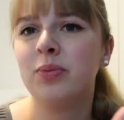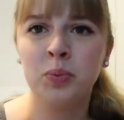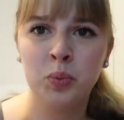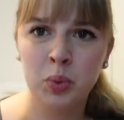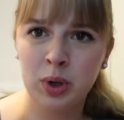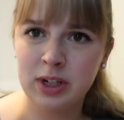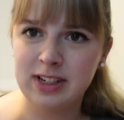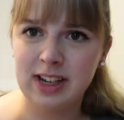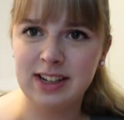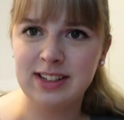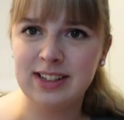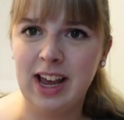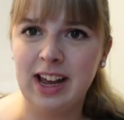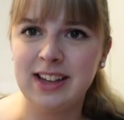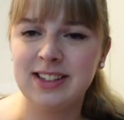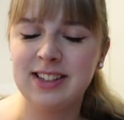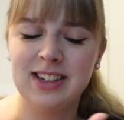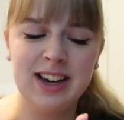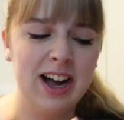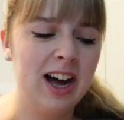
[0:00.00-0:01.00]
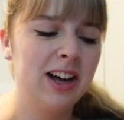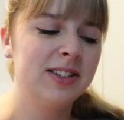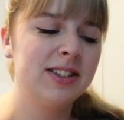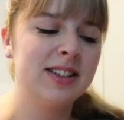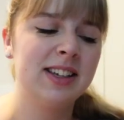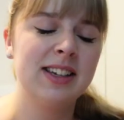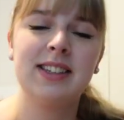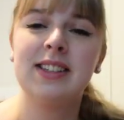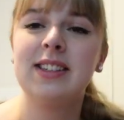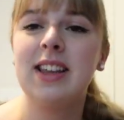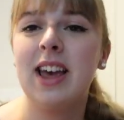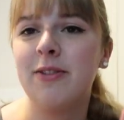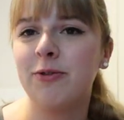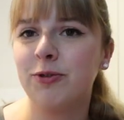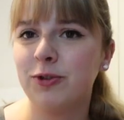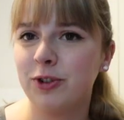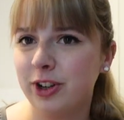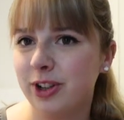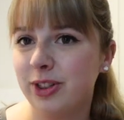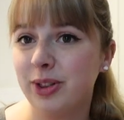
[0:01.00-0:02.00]
we're done text analysis, and
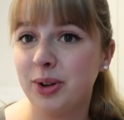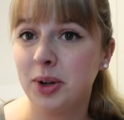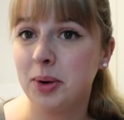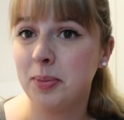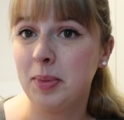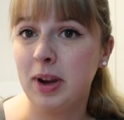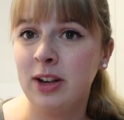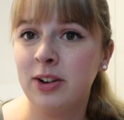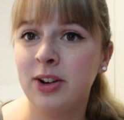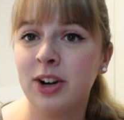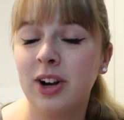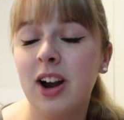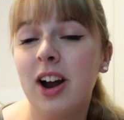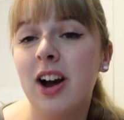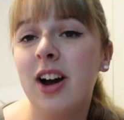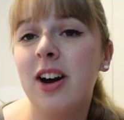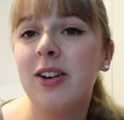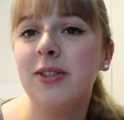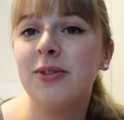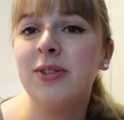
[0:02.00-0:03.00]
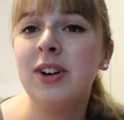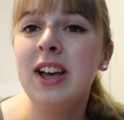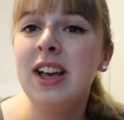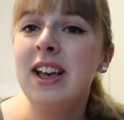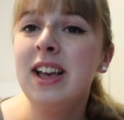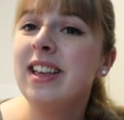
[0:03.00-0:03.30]
for the remainder of